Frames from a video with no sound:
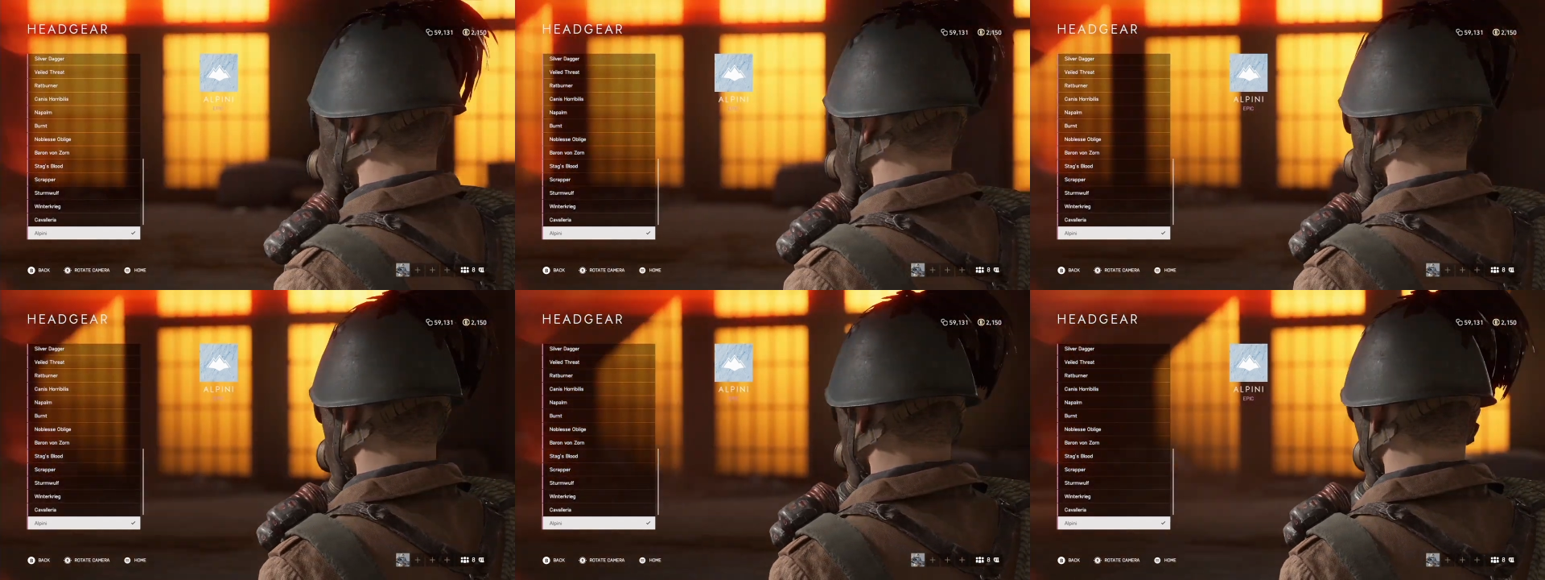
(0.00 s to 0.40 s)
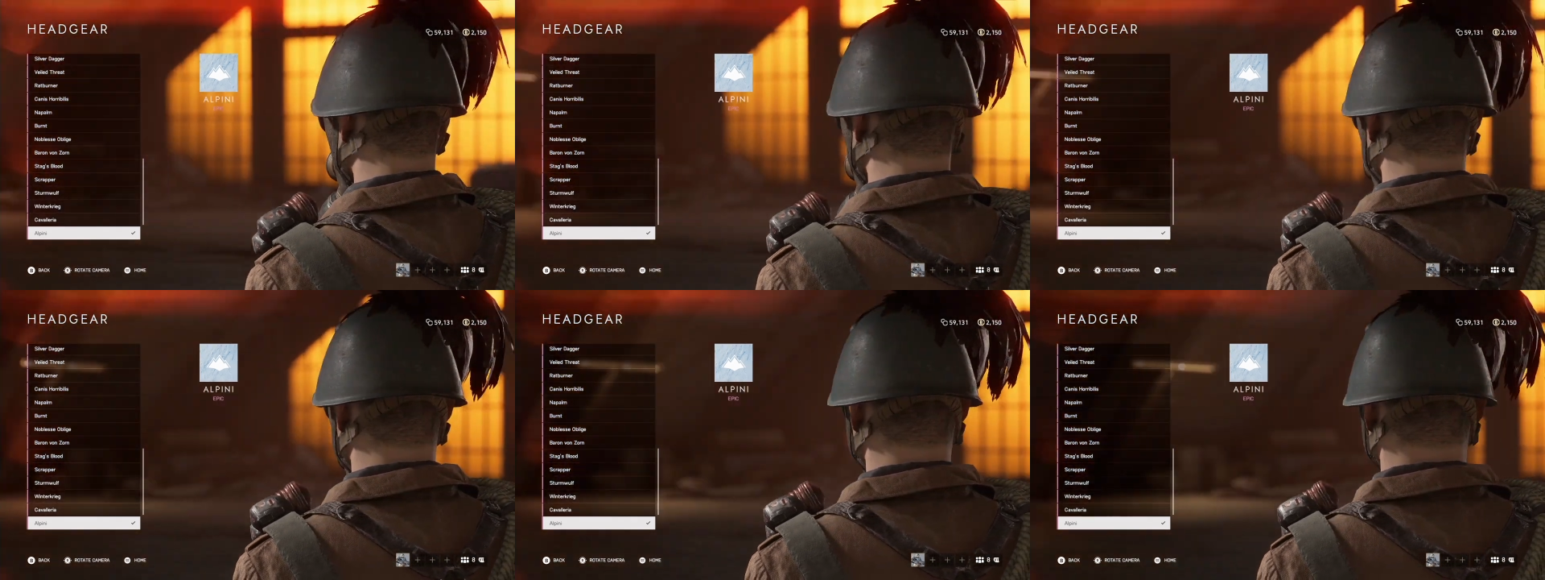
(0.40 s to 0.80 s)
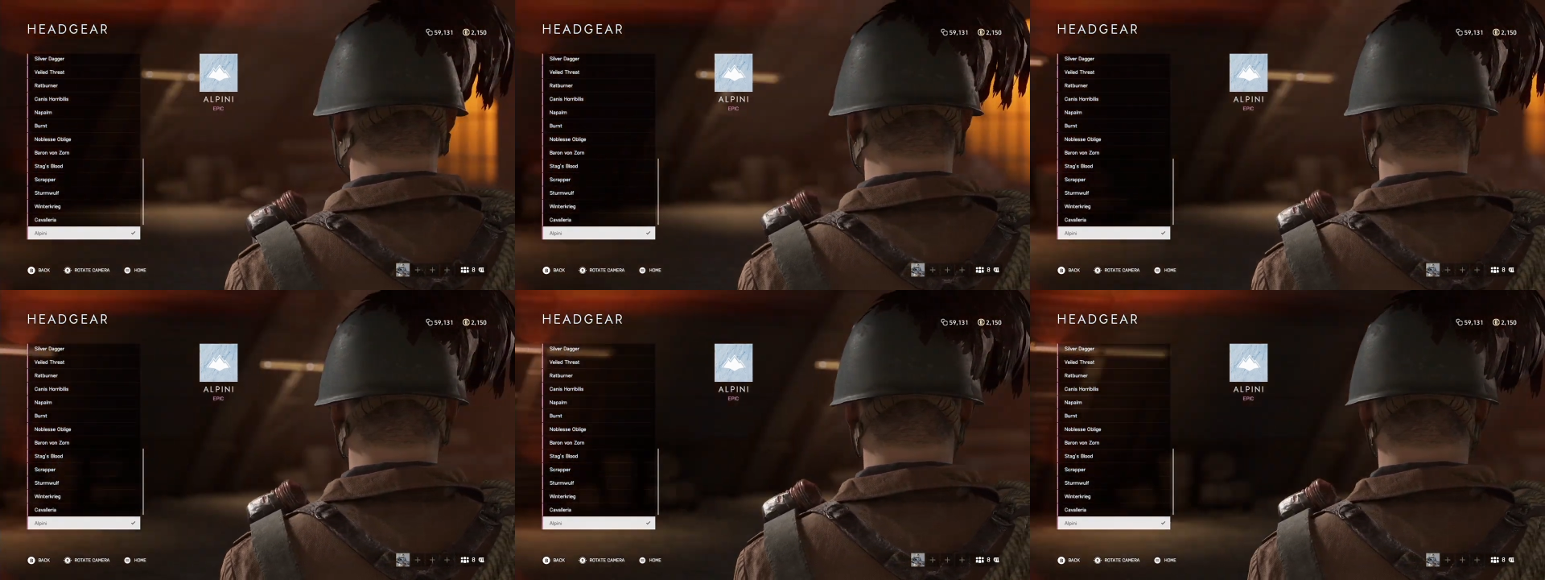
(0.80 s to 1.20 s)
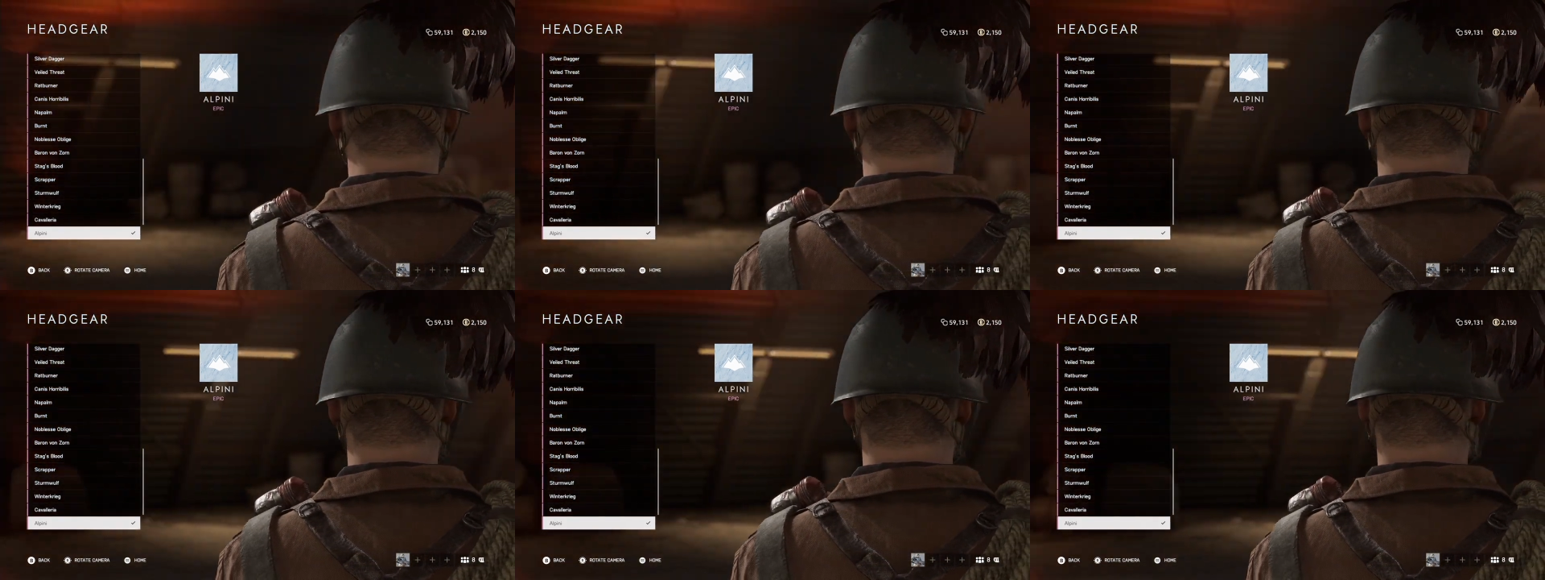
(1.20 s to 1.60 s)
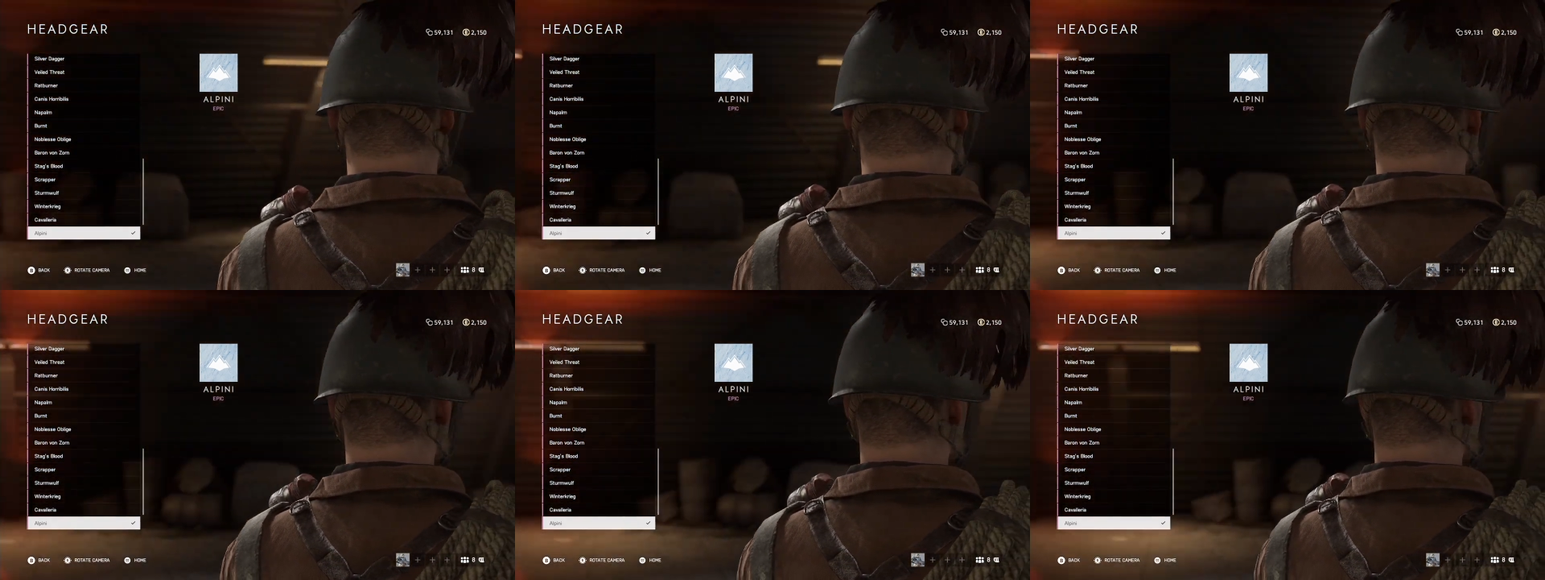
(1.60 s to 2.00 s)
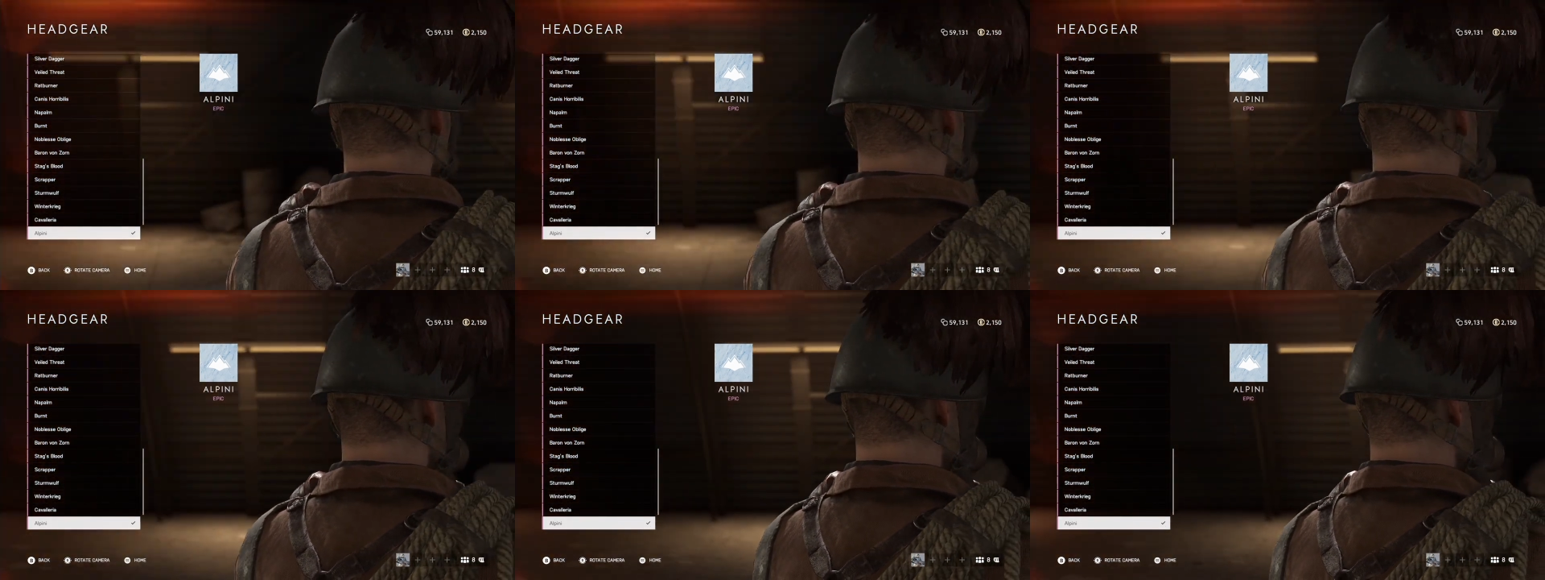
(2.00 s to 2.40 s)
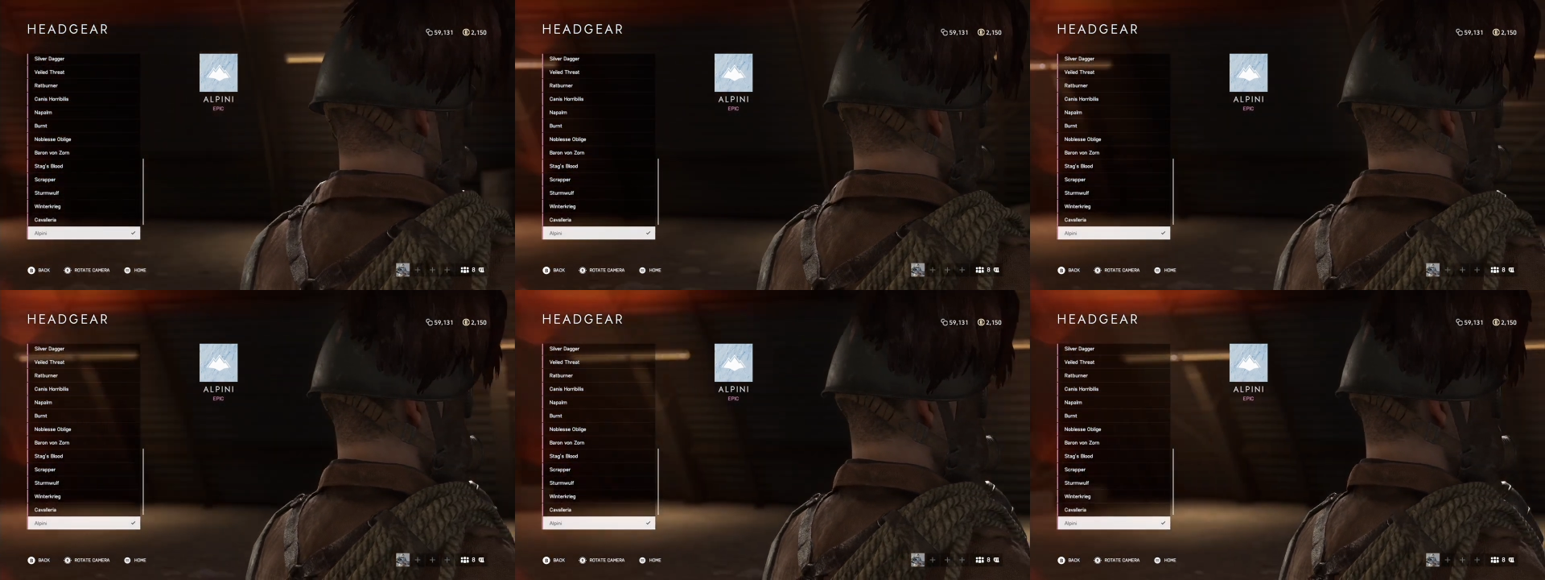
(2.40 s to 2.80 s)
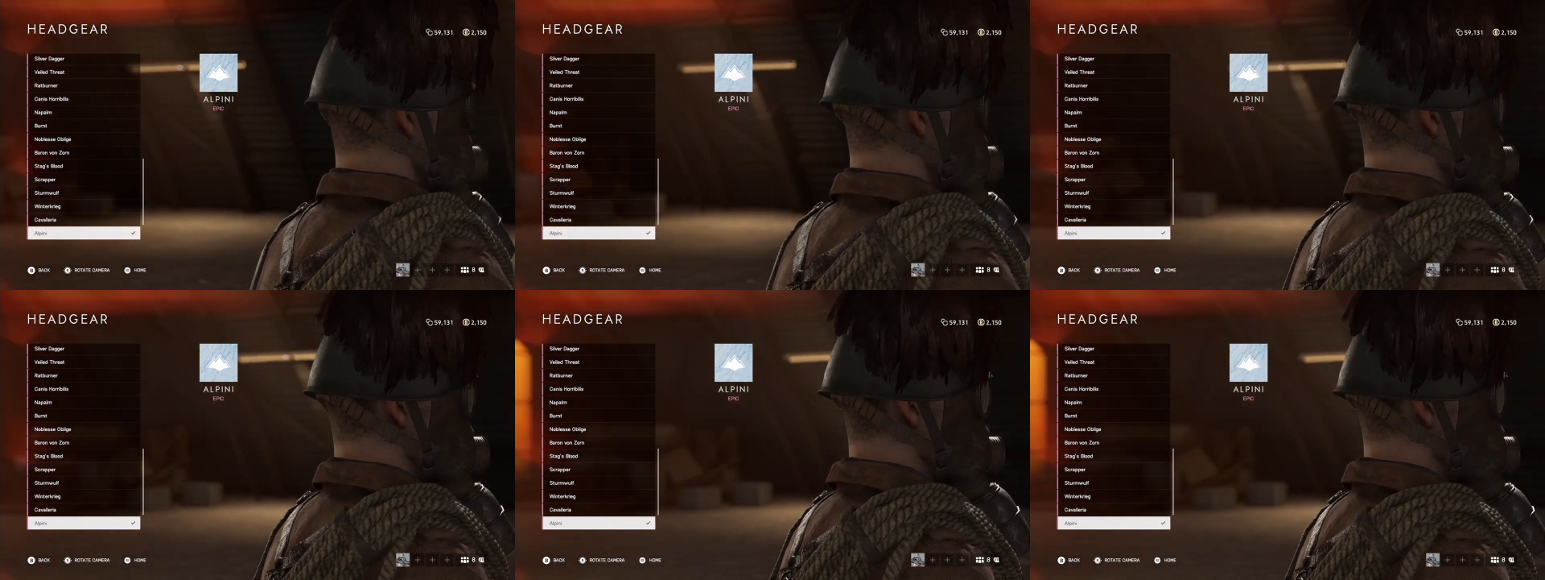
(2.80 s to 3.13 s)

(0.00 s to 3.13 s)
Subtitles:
Nobody's mouth can be seen.